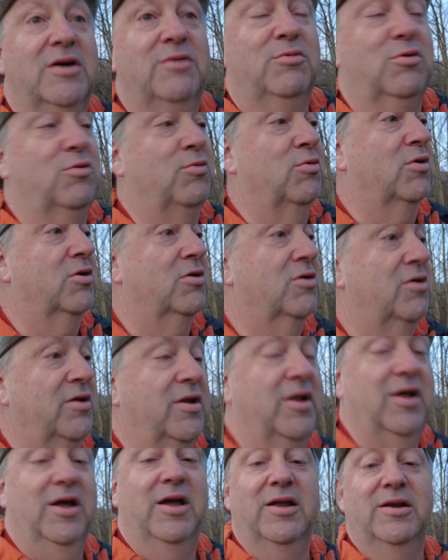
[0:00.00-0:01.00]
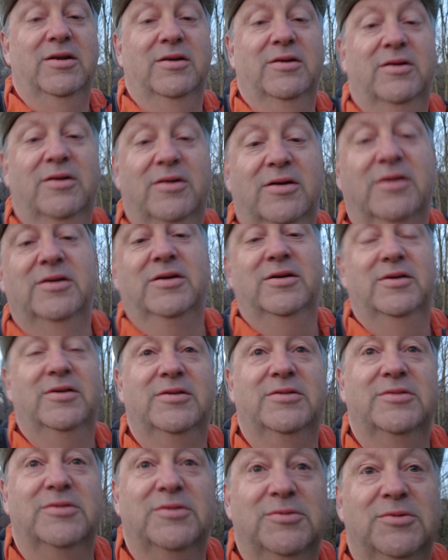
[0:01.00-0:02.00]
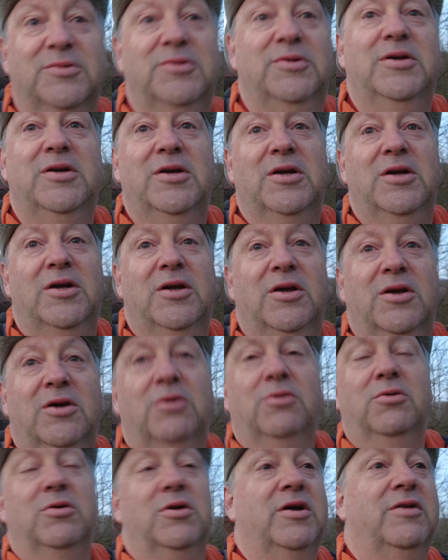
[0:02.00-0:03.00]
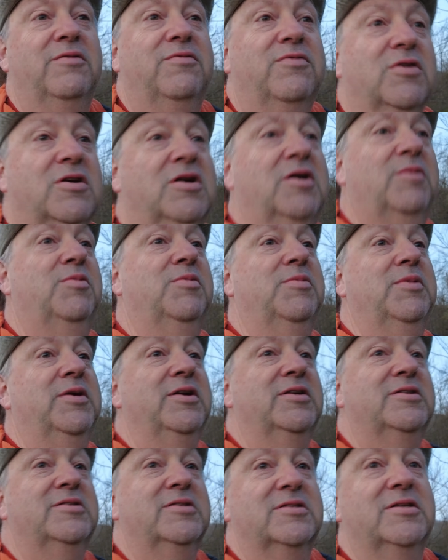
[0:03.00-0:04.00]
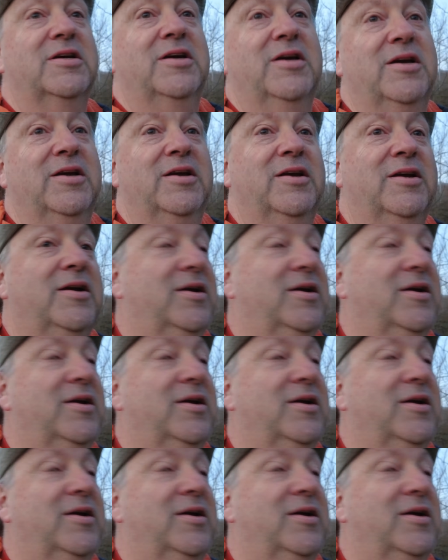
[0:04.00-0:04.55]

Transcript: work on that. So hold on for a couple minutes as I